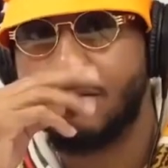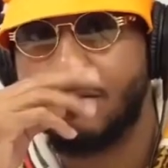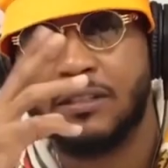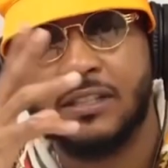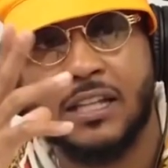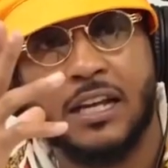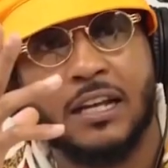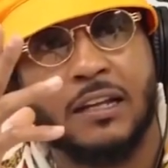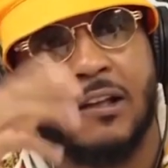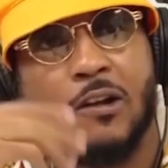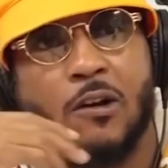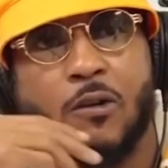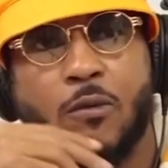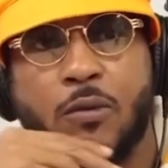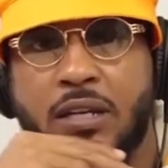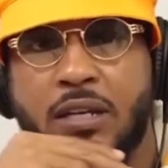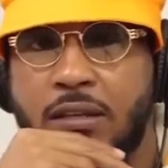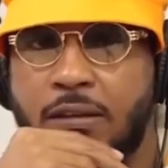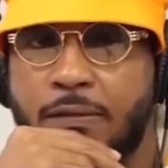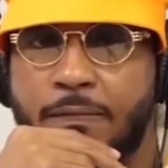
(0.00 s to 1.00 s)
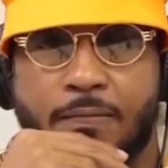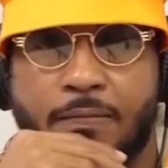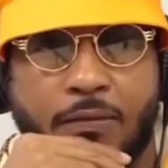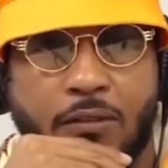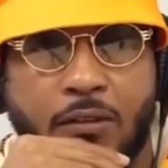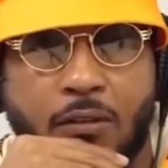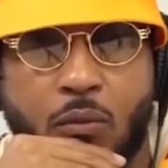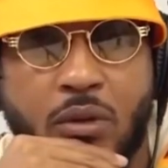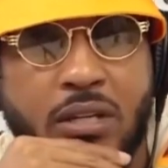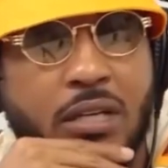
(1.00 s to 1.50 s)
was like, yo, we
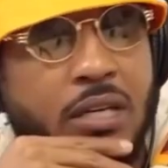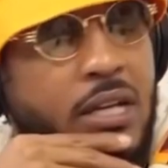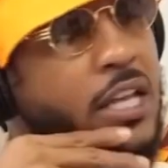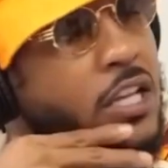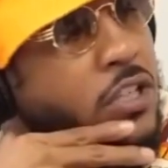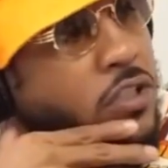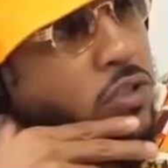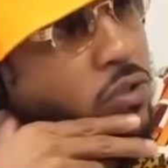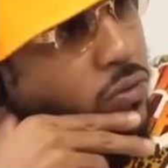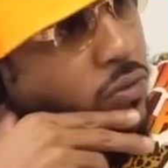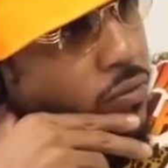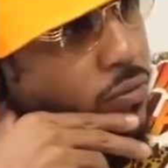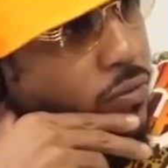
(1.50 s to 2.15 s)
need you.